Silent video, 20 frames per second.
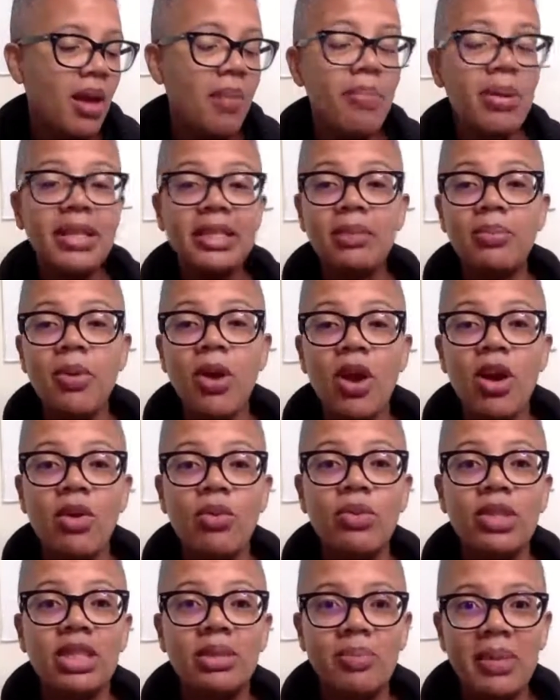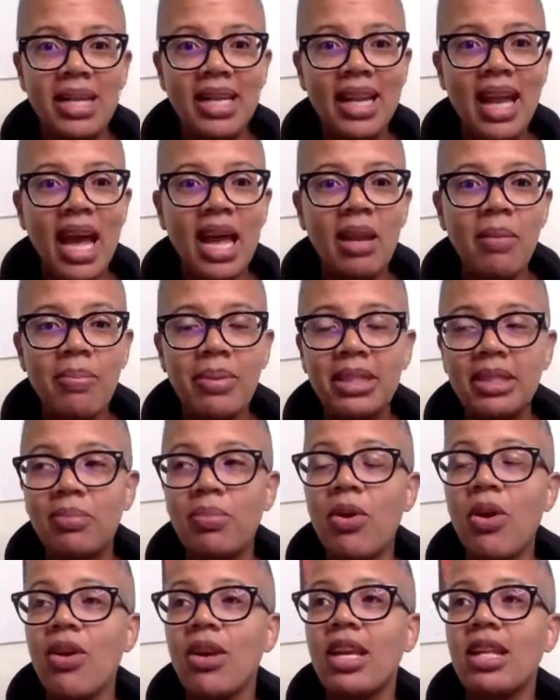Pittsburgh. We'll spend a night in
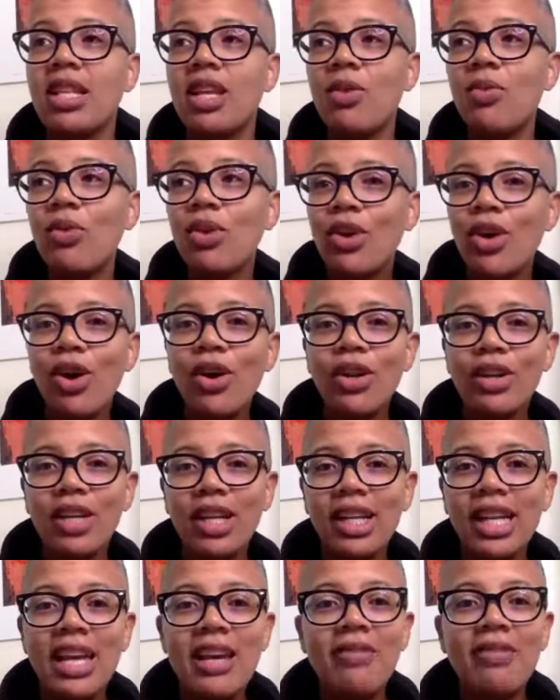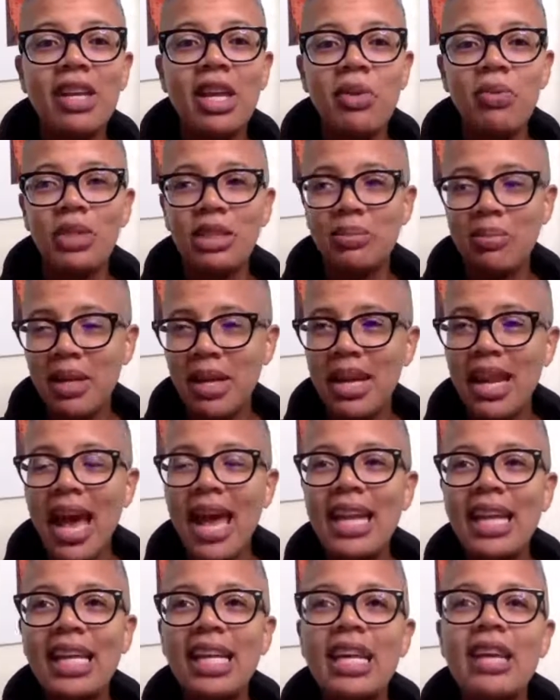Pittsburgh, and then we'll go to Cleveland. We'll spend a
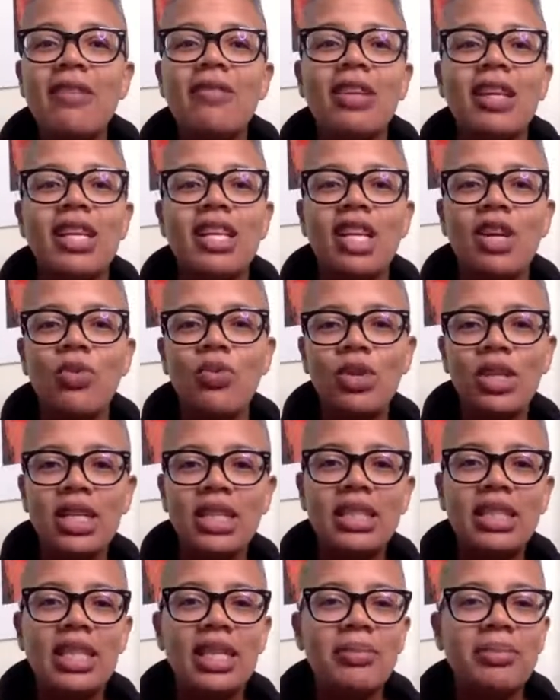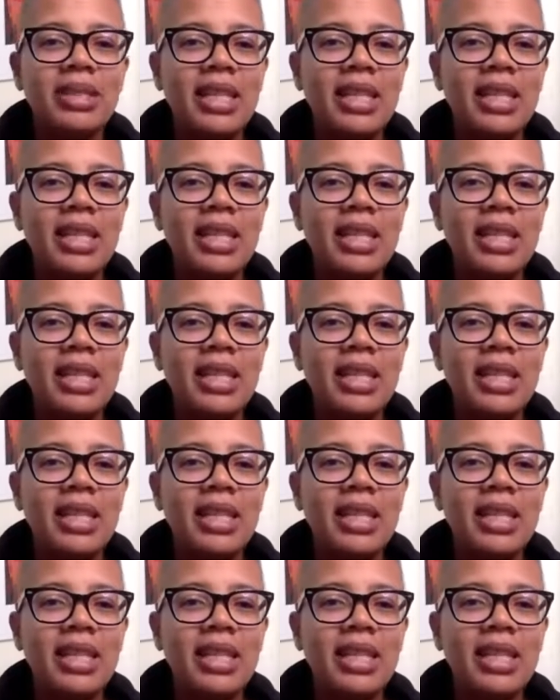night in Cleveland, and then we'll get to